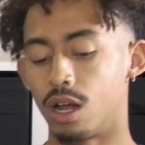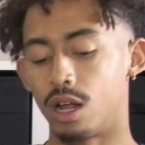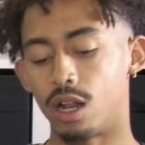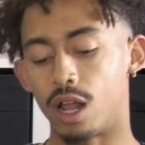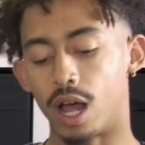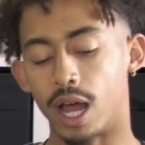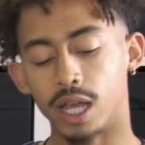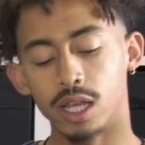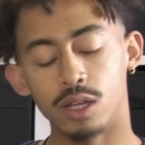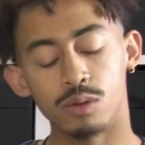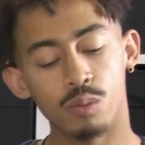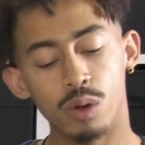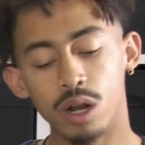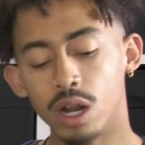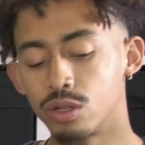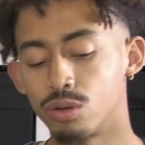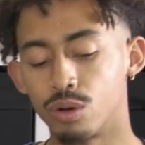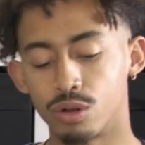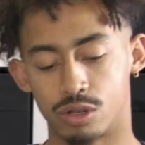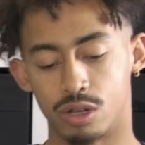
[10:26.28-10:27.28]
like, when
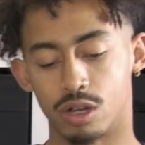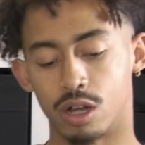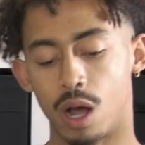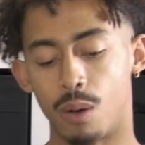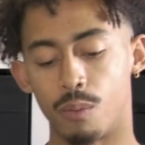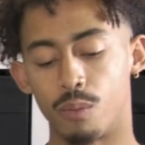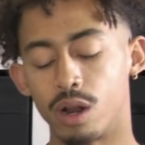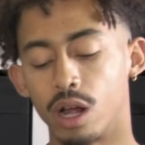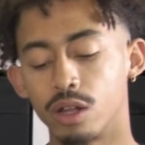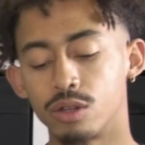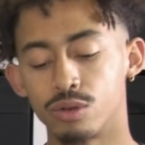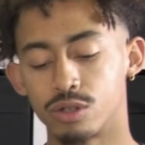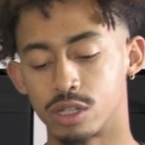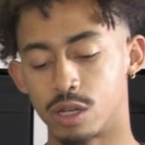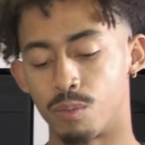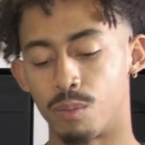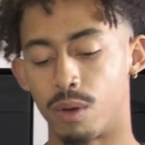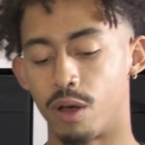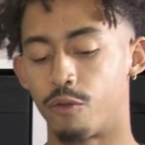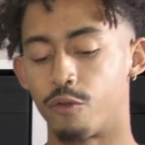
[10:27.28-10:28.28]
I talk to
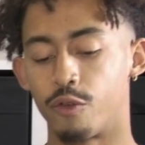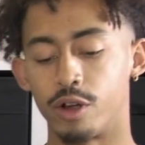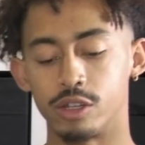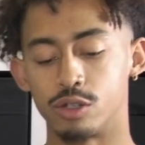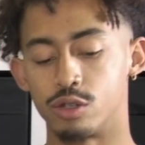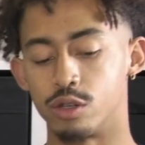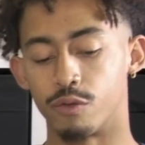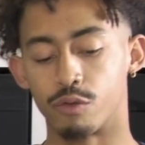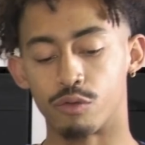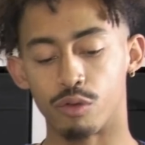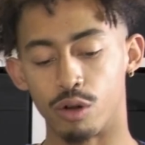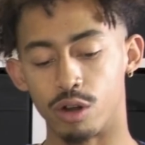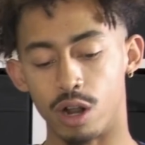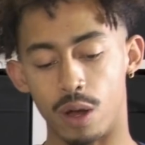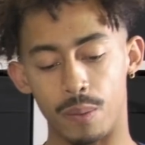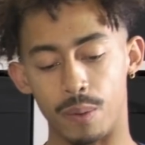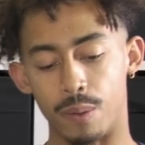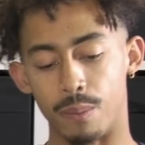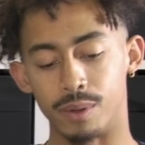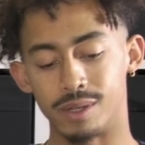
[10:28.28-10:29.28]
some of my friends who have grown
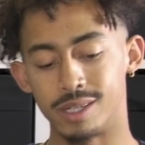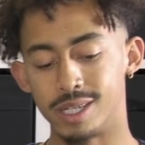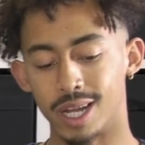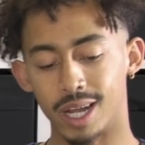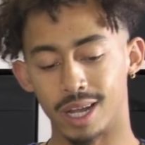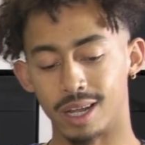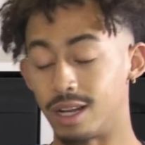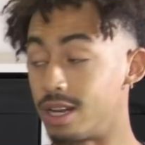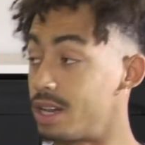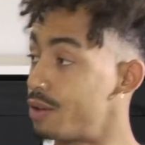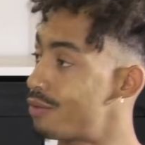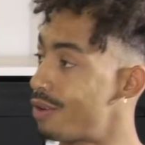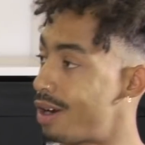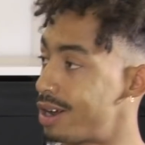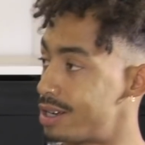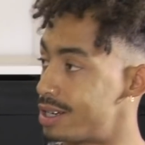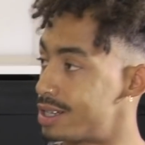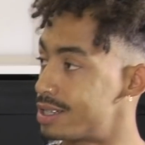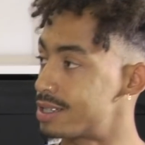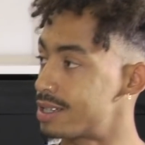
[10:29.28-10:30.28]
up in particularly
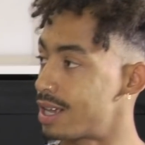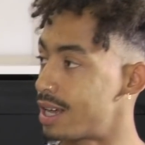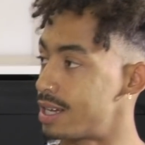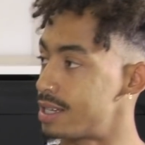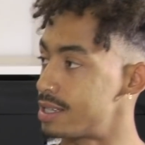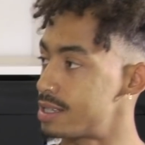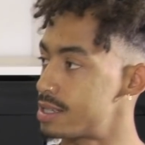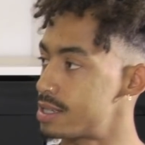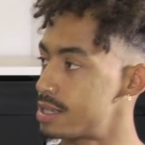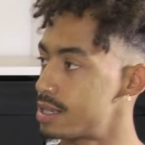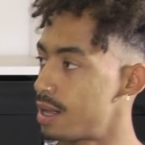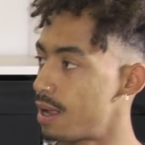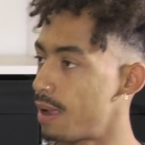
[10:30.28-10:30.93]
violent estates,